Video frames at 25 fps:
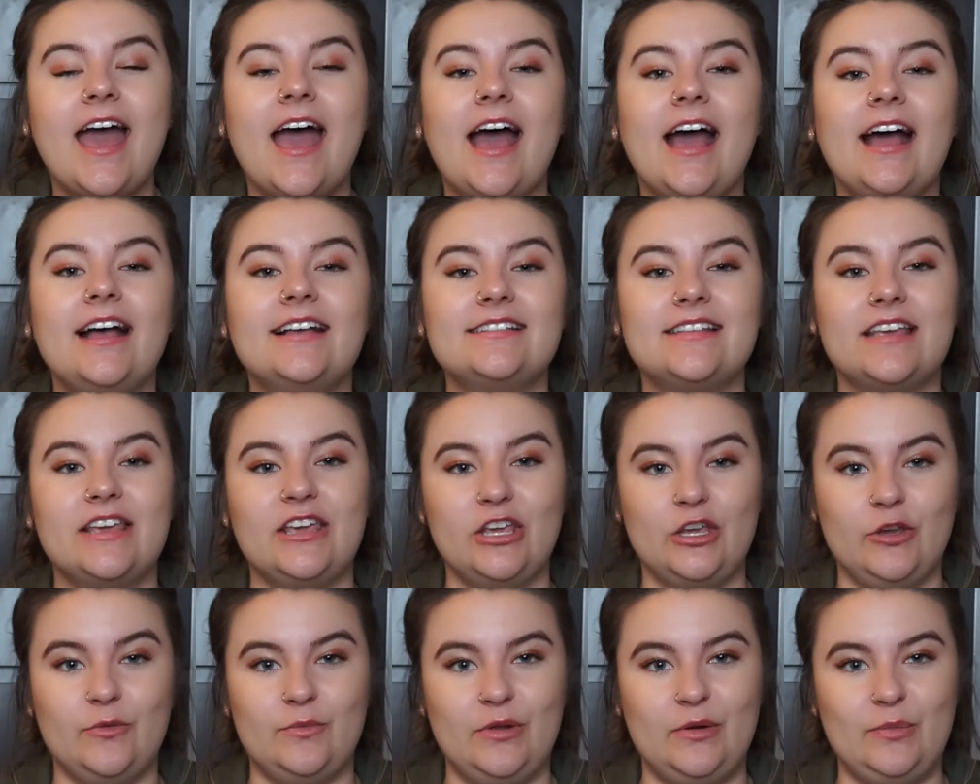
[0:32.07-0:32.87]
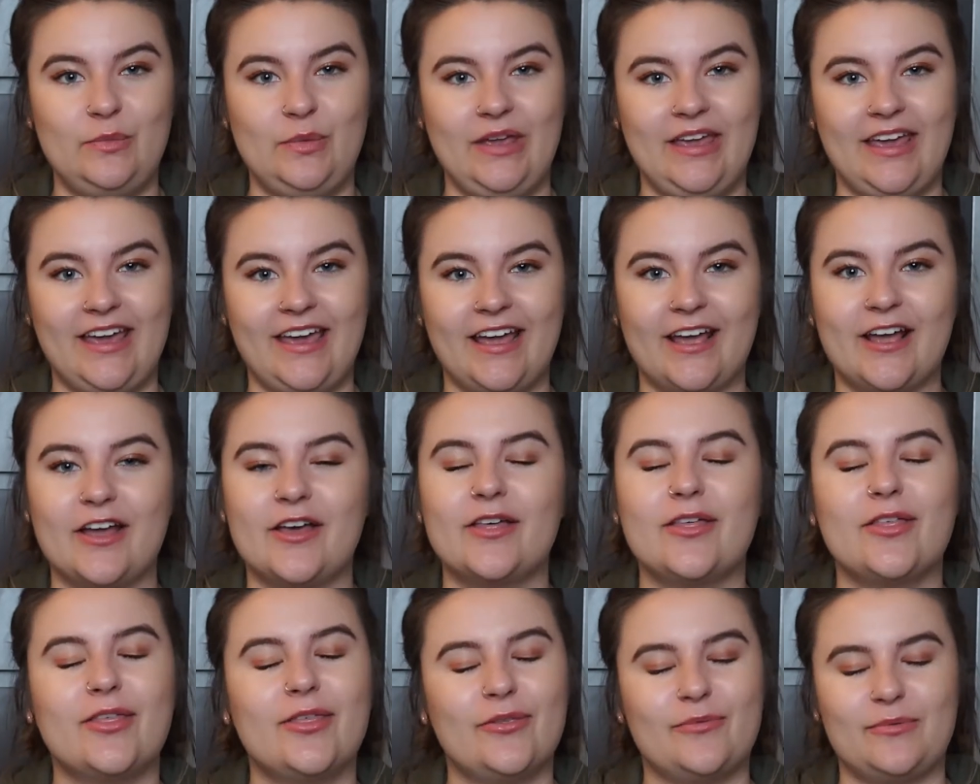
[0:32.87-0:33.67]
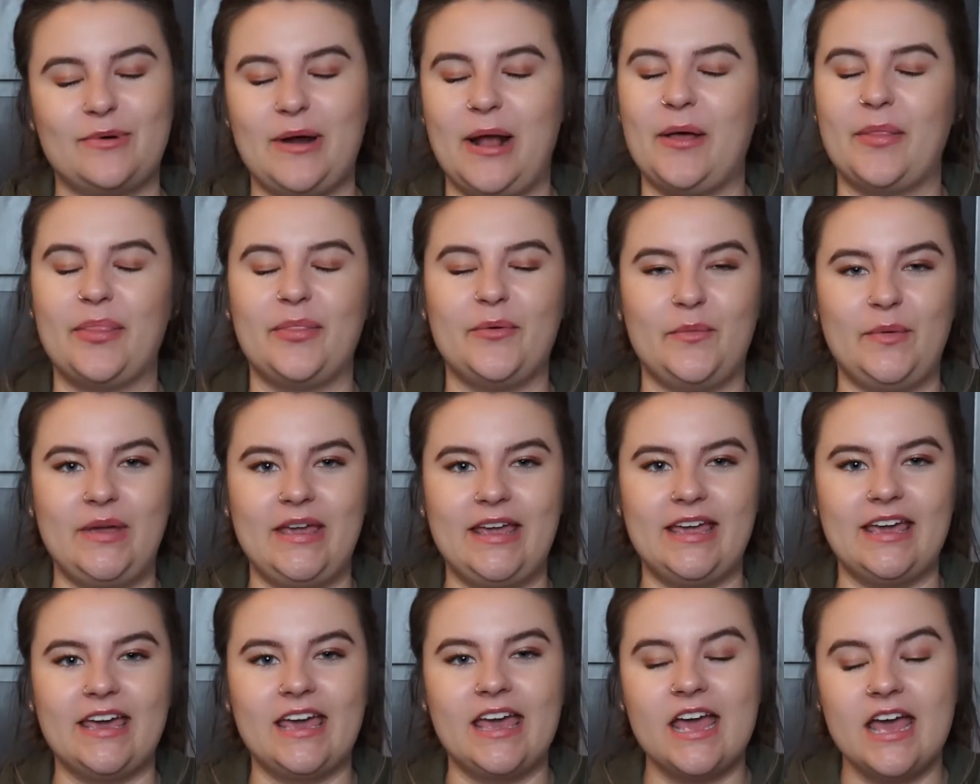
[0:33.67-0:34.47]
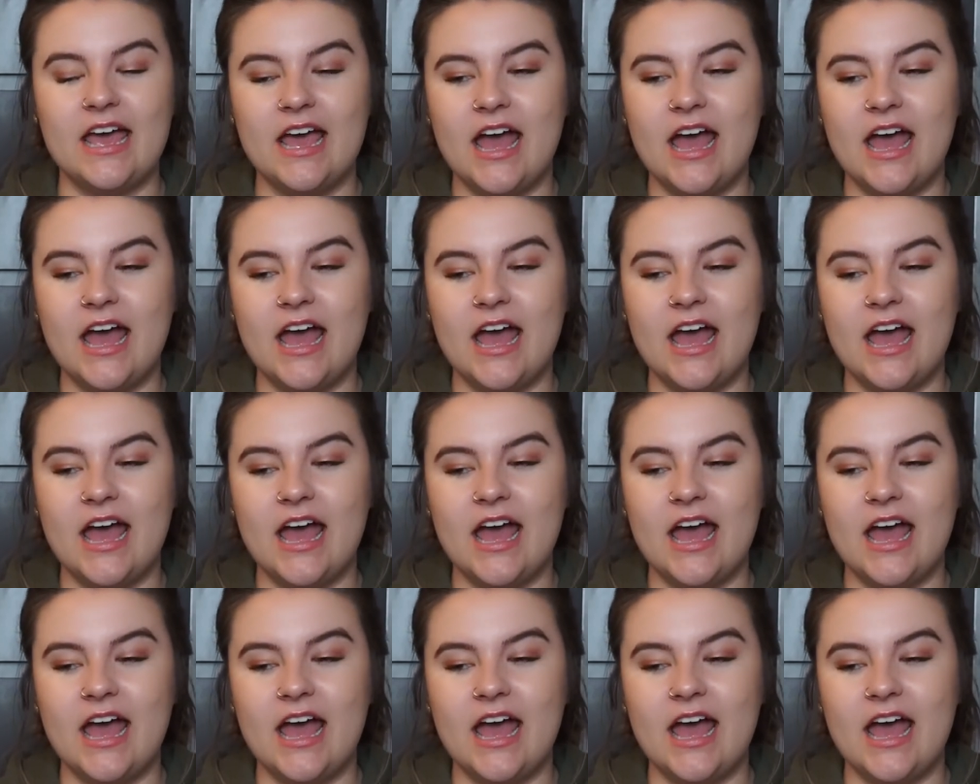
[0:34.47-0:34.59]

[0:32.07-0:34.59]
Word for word: as a human being throughout the week.